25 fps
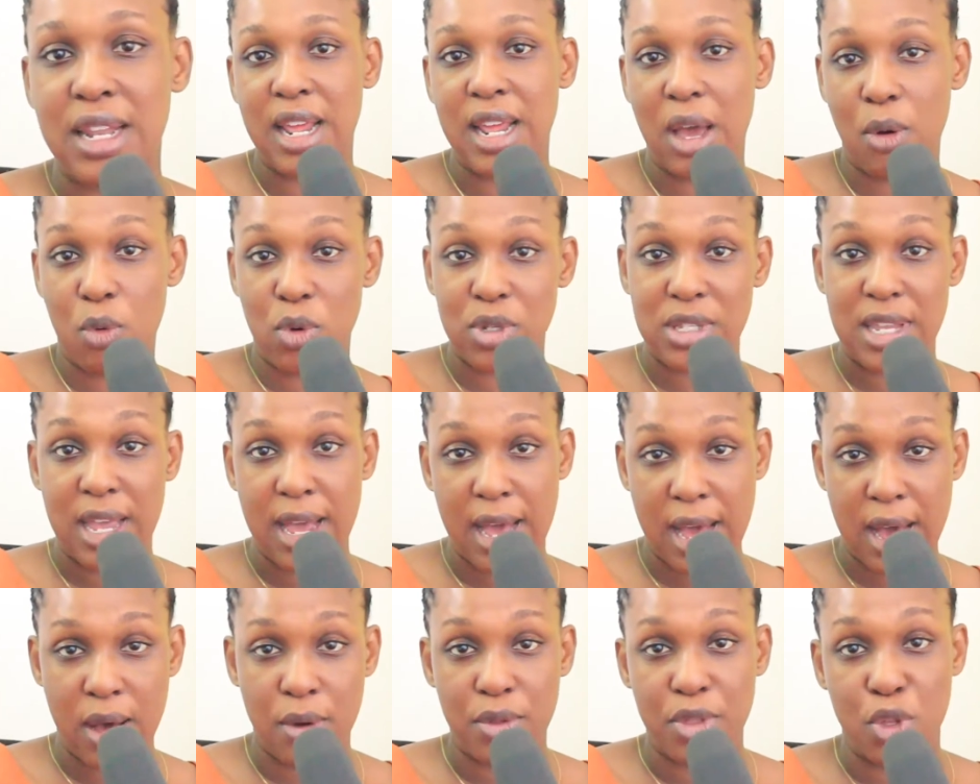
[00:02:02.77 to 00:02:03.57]
that was
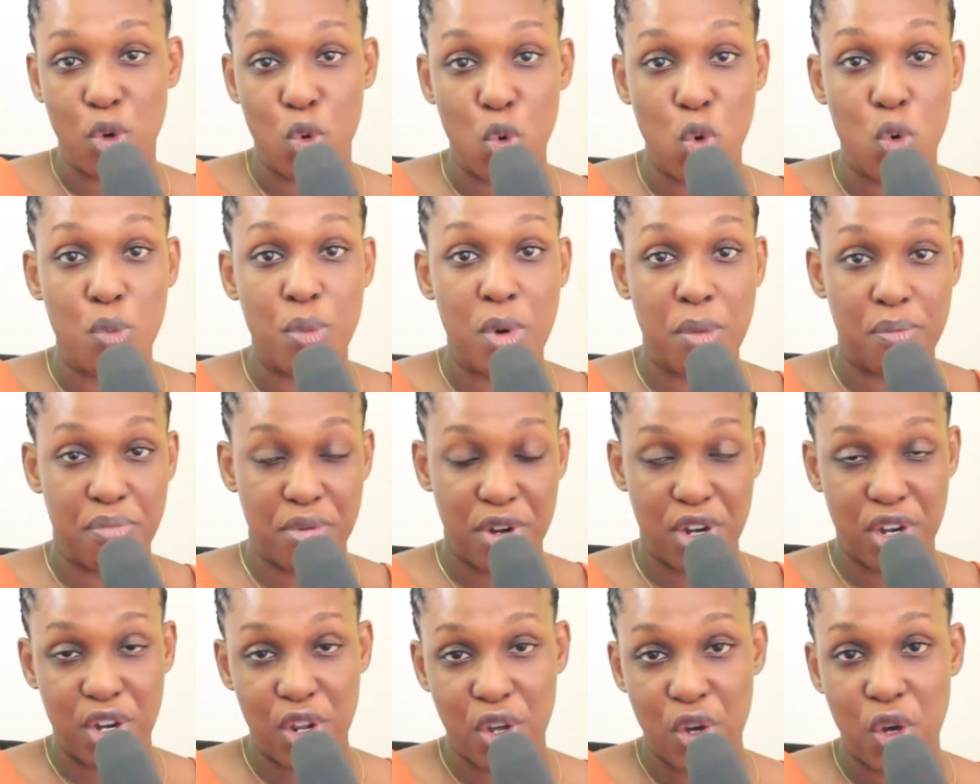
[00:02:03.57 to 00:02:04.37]
how the whole
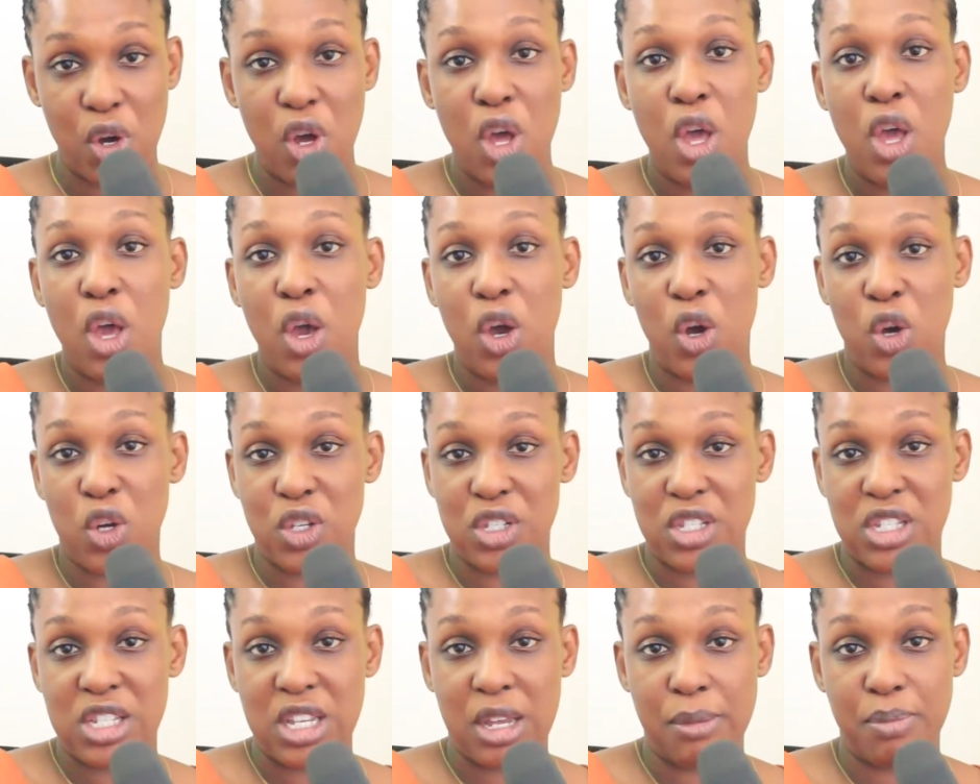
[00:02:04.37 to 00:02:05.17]
Mumpreneur
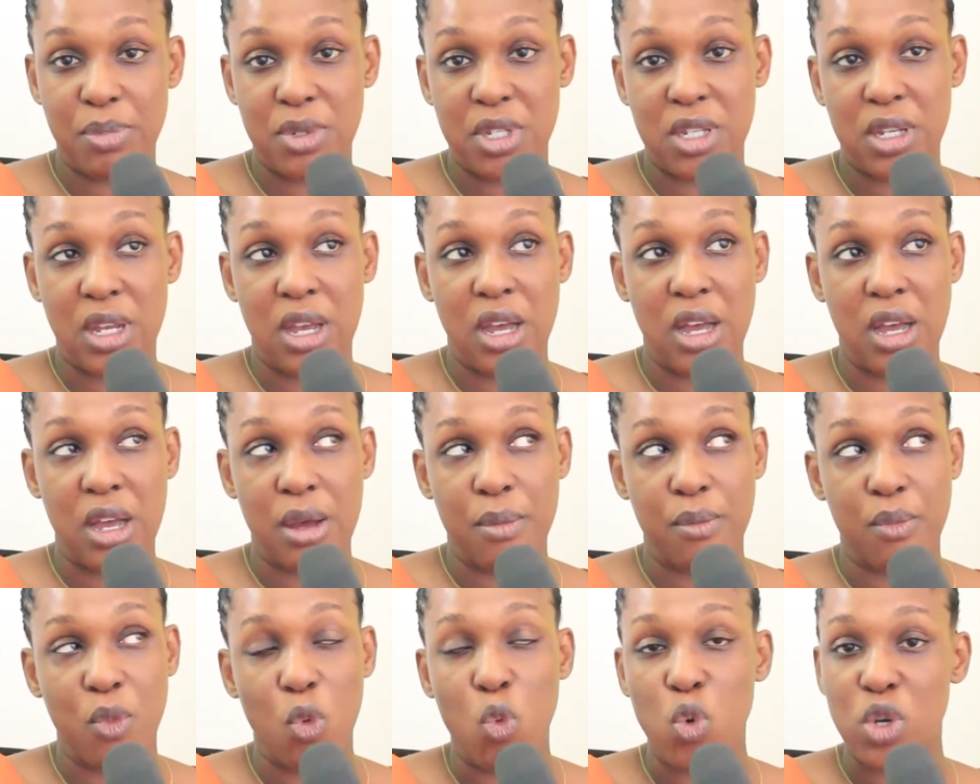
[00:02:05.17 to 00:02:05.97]
concept
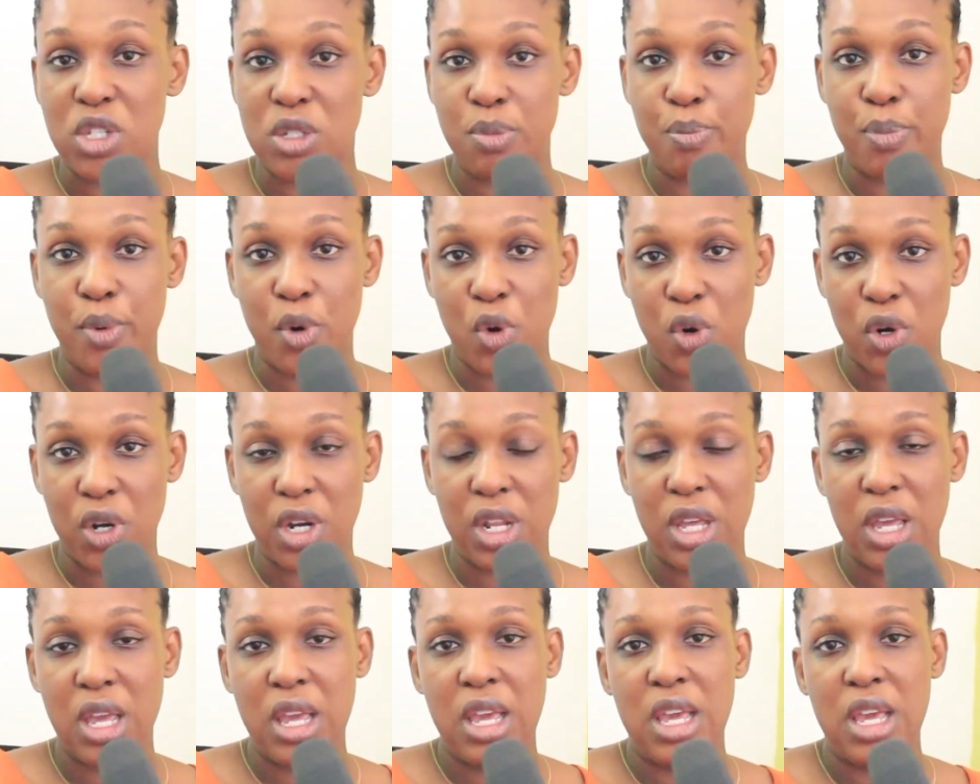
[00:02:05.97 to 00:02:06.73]
was born.